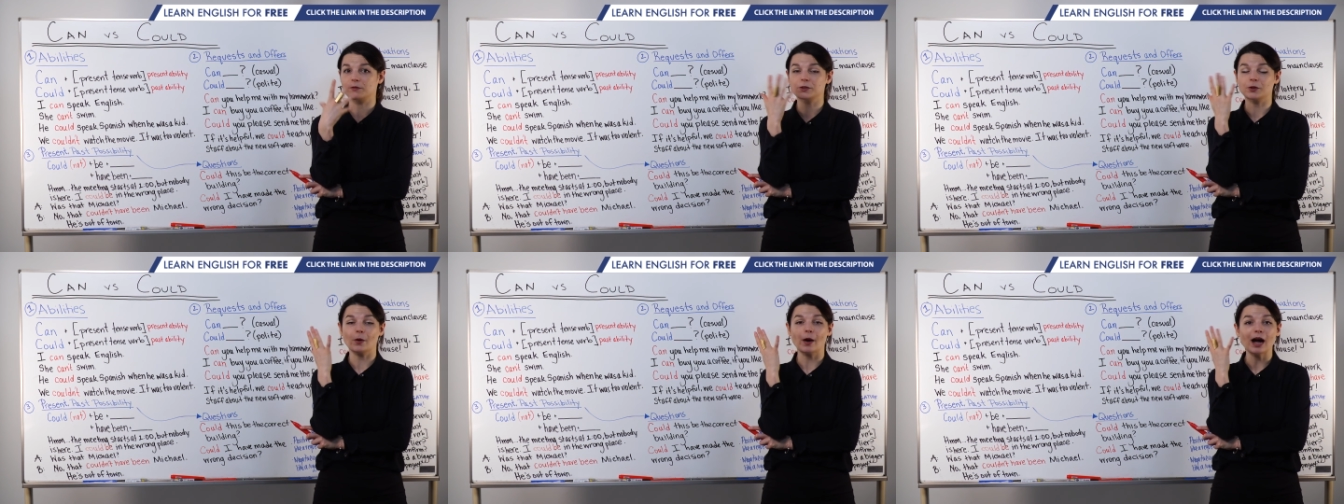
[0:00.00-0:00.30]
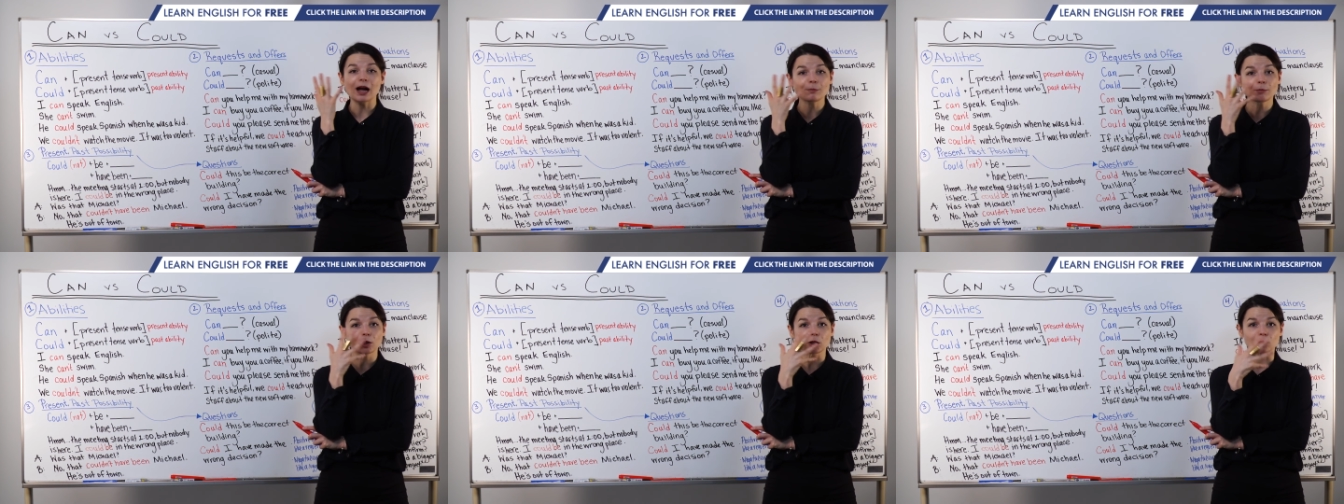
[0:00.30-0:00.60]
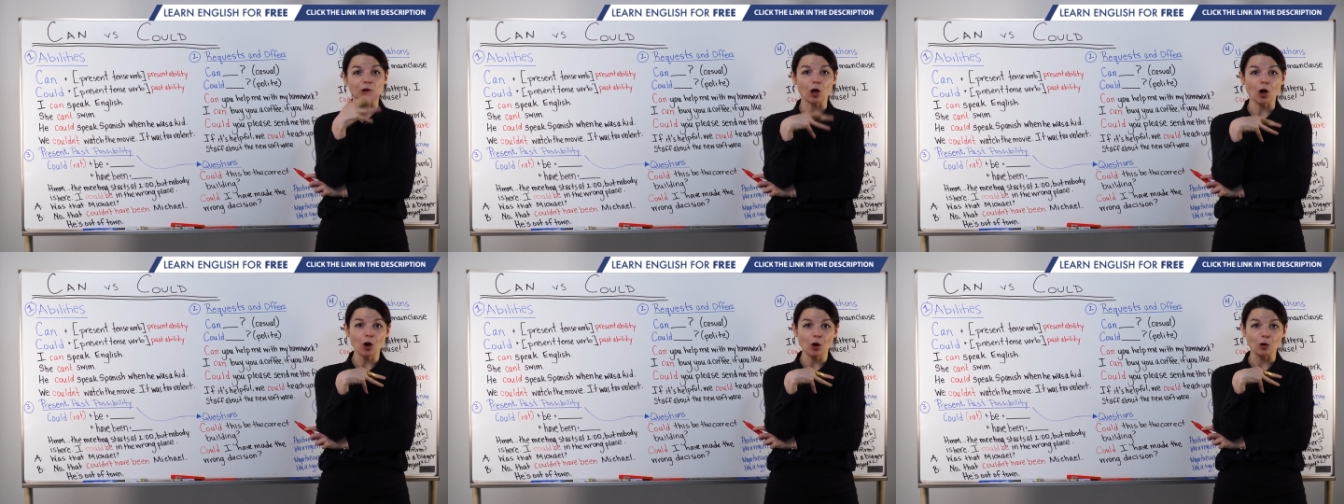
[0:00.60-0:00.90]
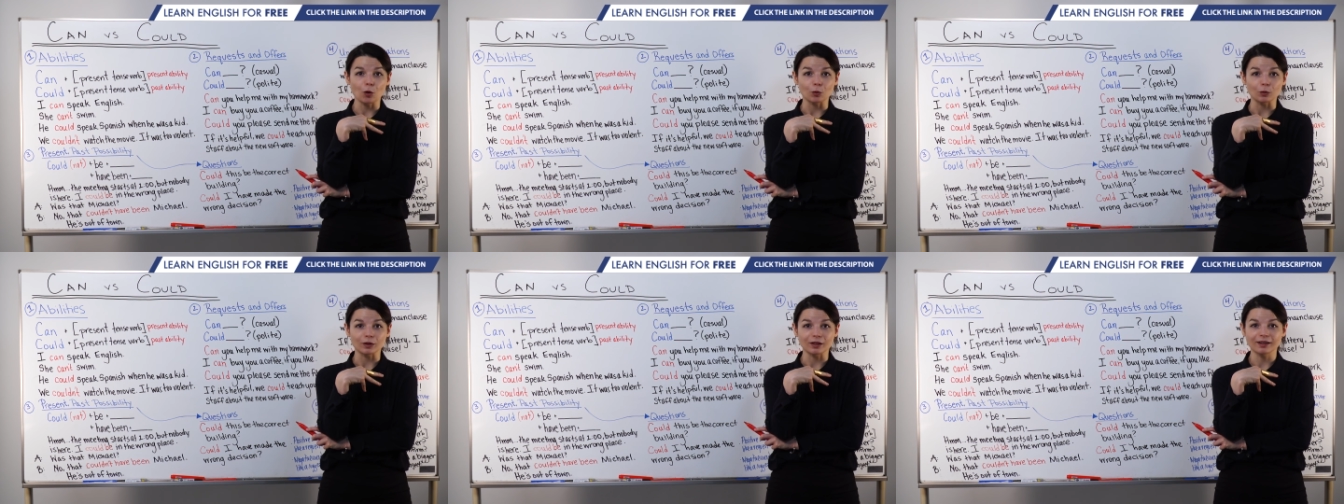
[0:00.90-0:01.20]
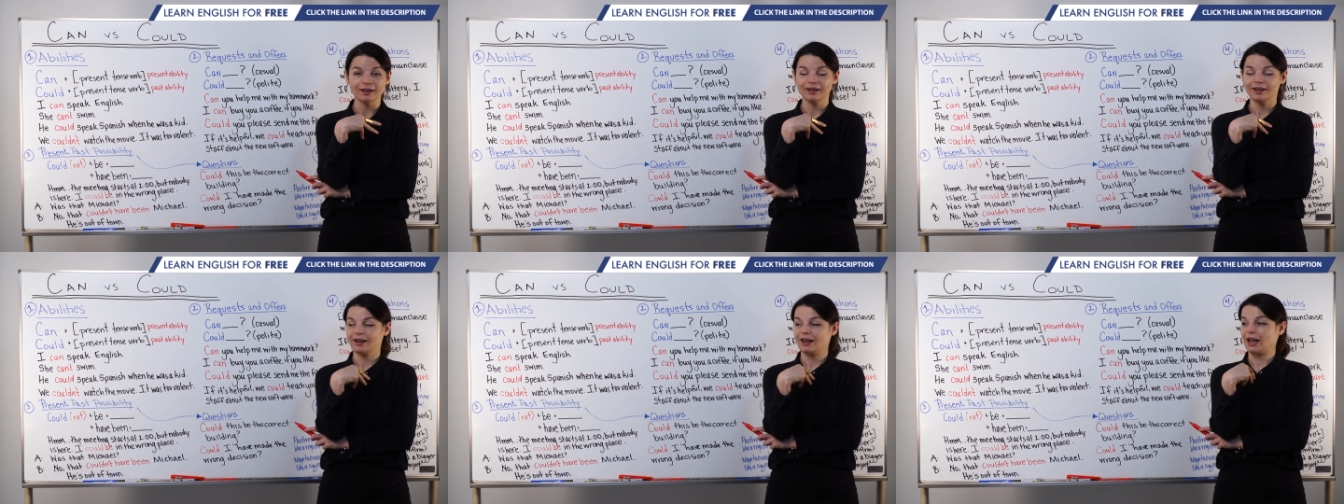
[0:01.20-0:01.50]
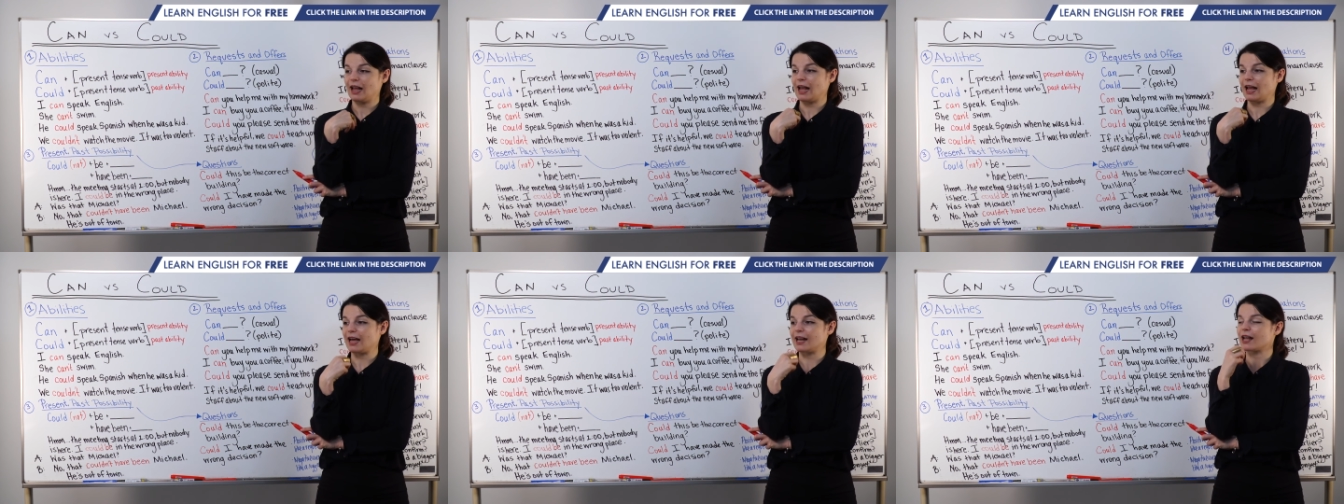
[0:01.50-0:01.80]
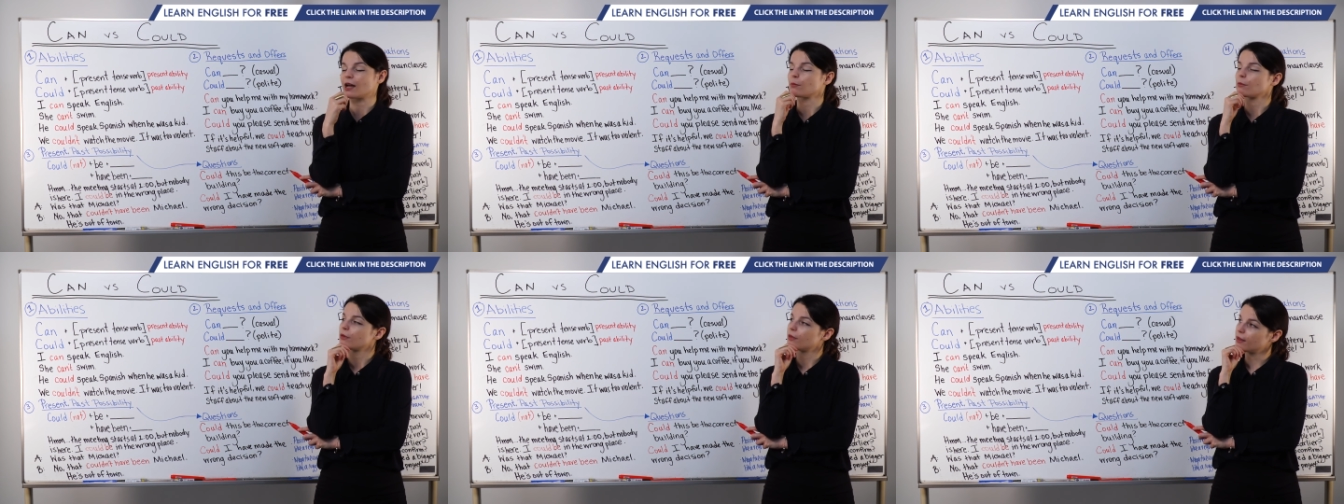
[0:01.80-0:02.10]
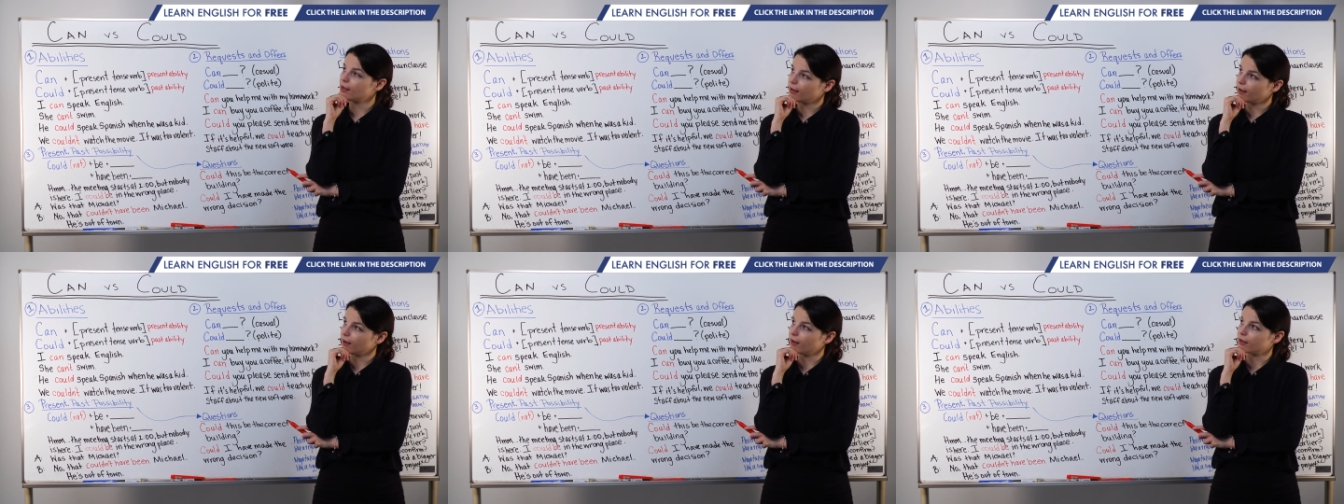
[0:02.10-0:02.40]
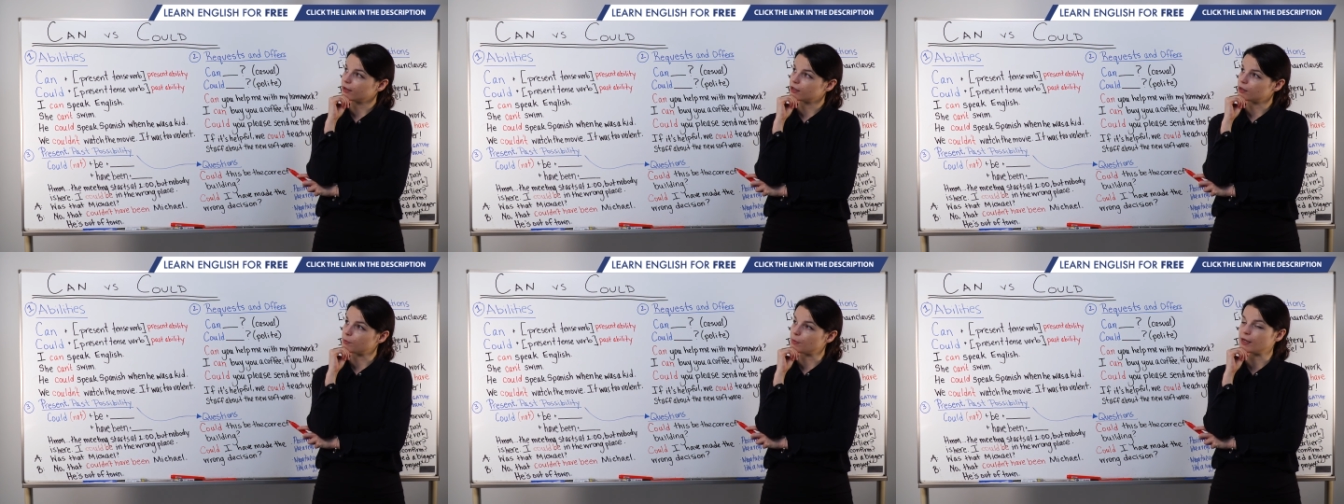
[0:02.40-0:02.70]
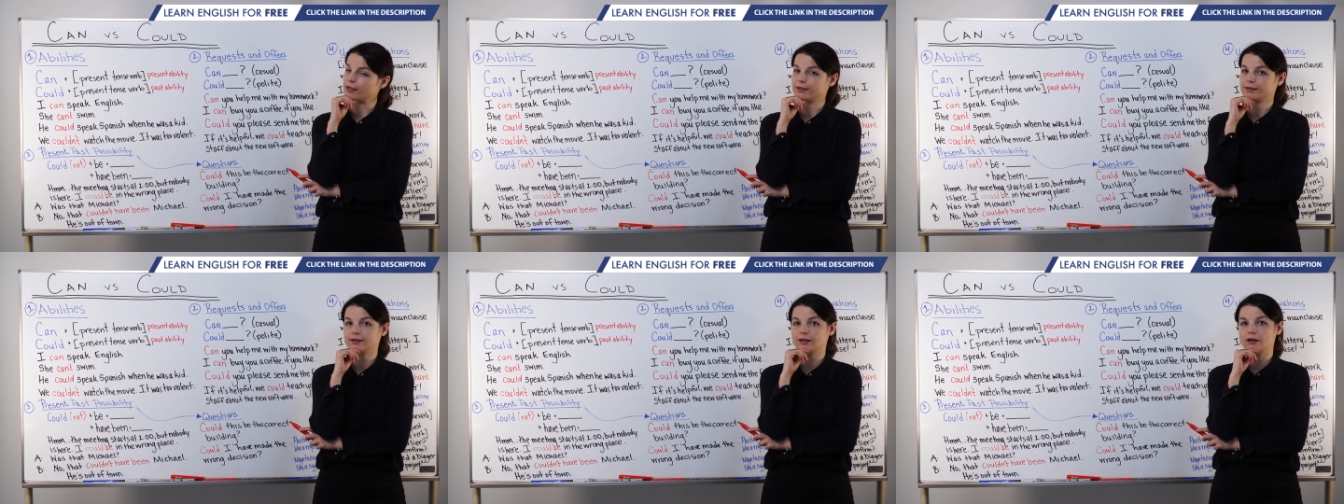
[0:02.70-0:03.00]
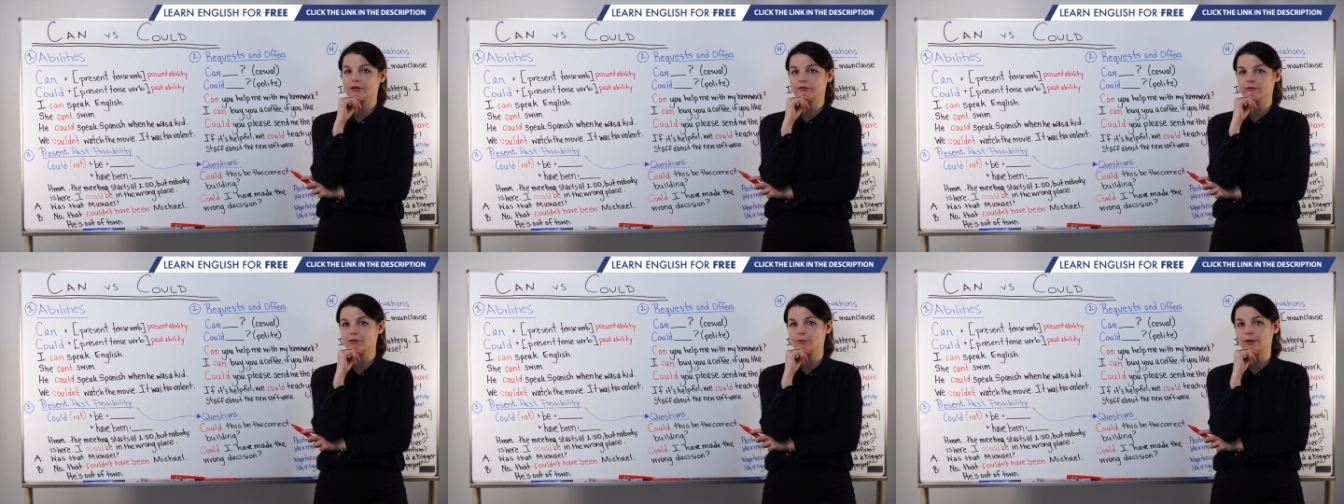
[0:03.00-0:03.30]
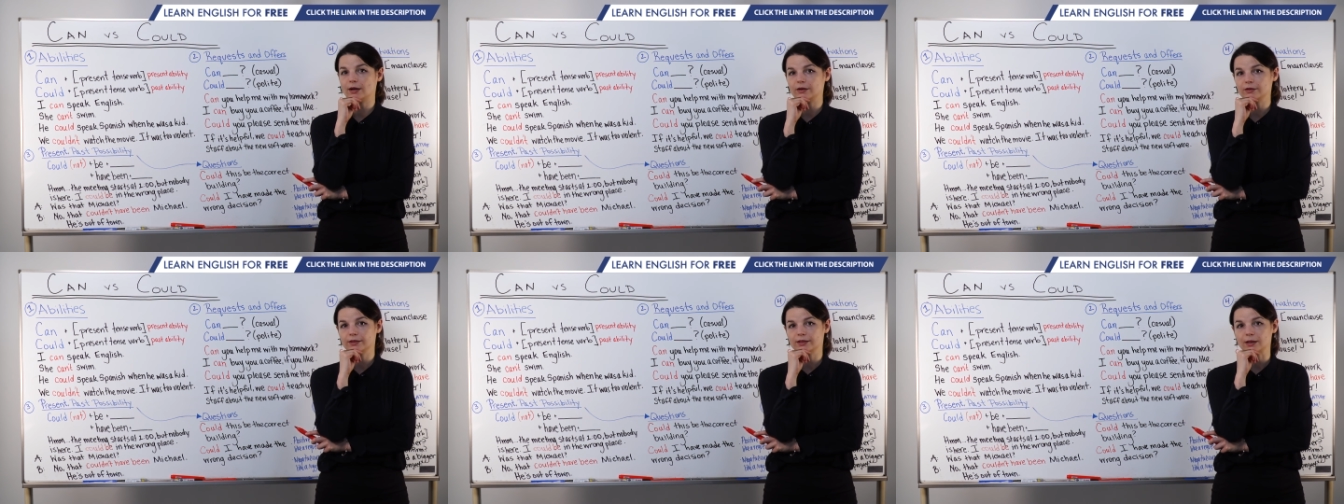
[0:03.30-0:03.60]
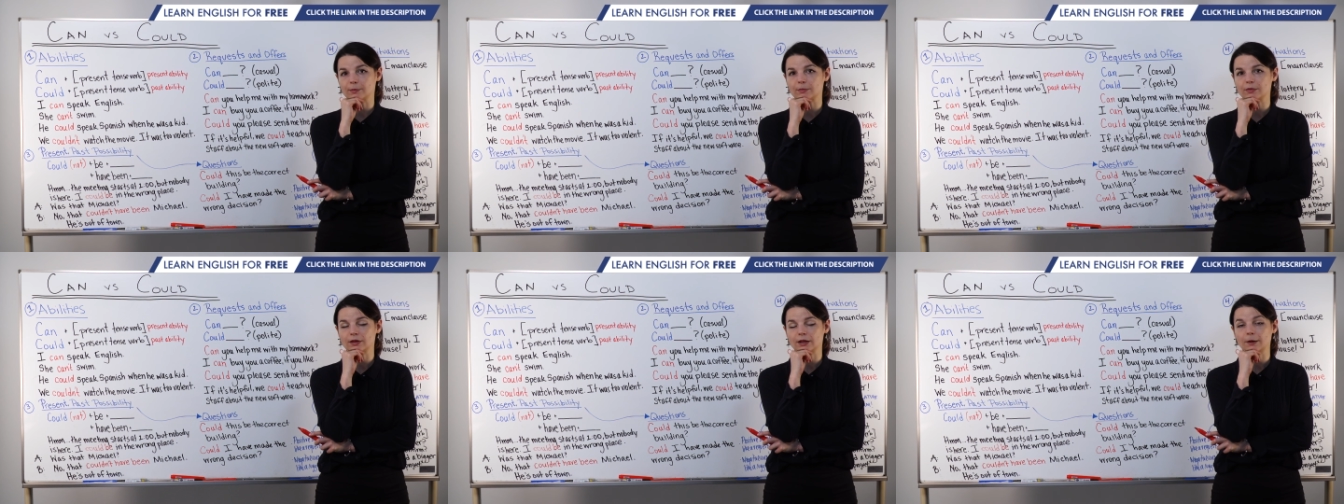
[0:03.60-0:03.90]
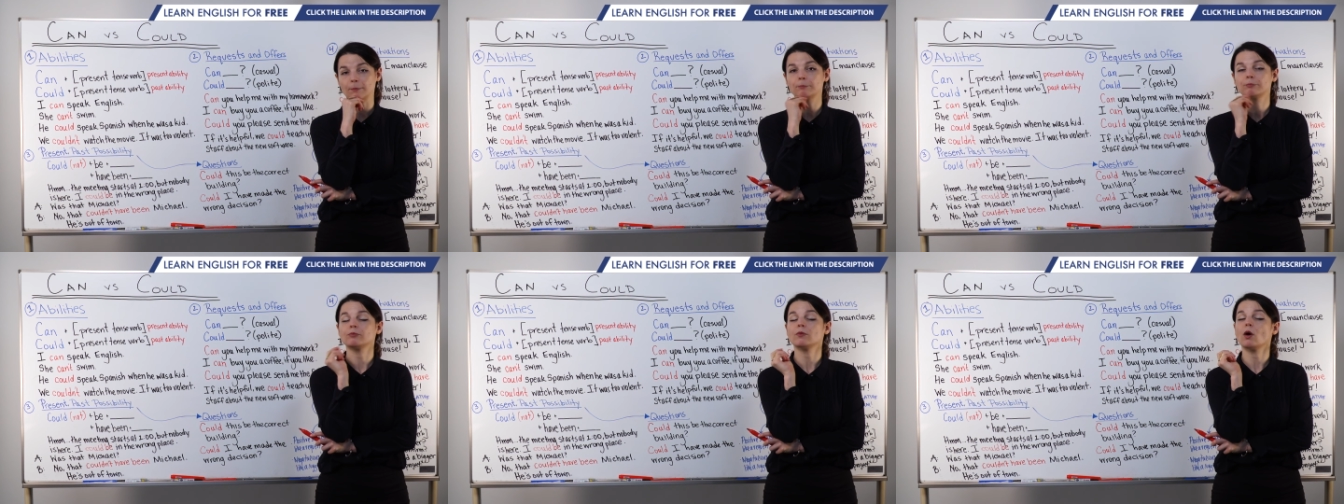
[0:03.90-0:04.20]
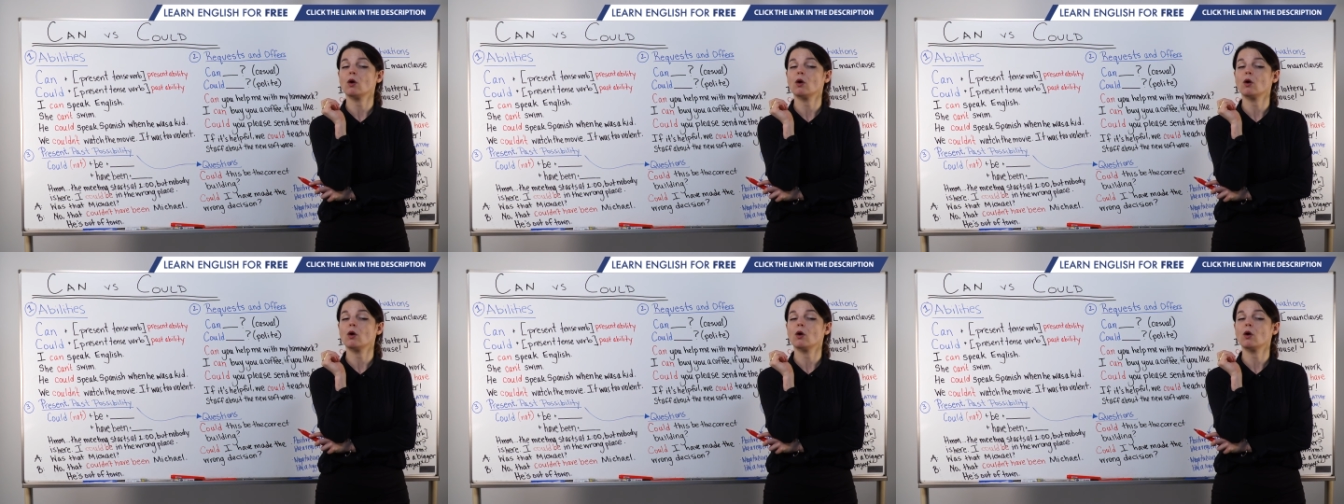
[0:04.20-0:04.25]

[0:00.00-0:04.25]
So I'm alone and I'm thinking to myself about something,